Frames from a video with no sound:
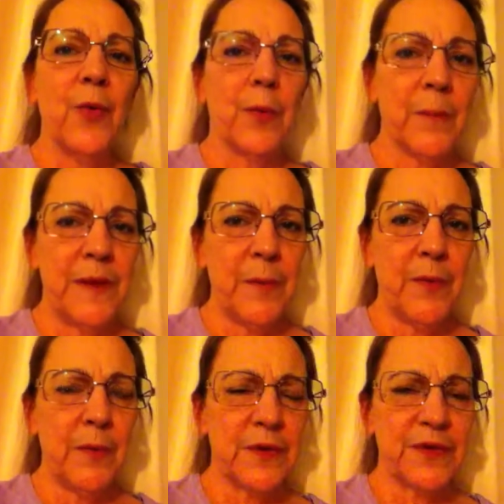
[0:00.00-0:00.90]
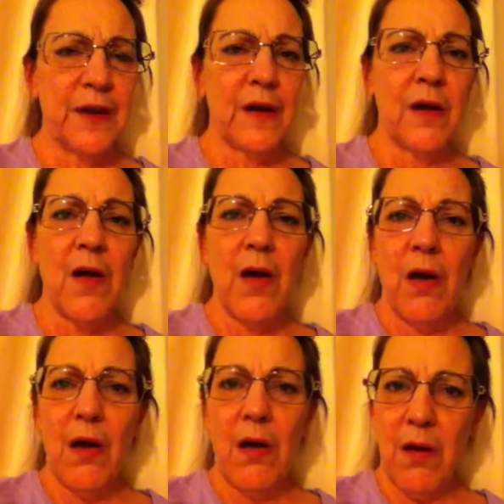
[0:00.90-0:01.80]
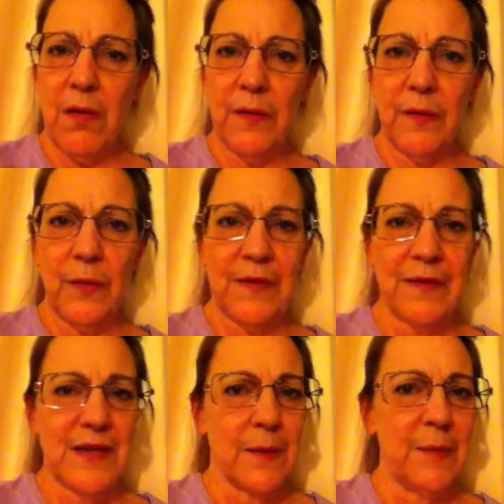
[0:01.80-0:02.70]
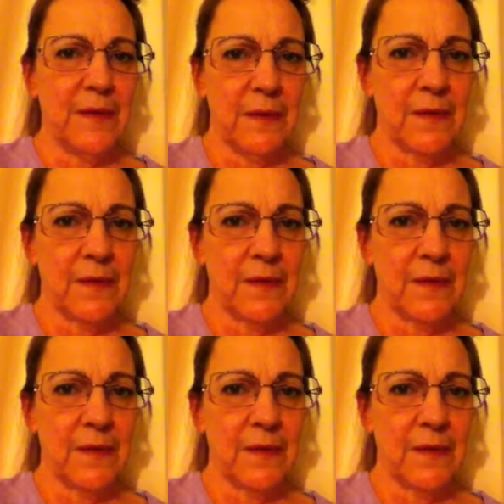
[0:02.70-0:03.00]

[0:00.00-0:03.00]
where people will share all sorts of tips,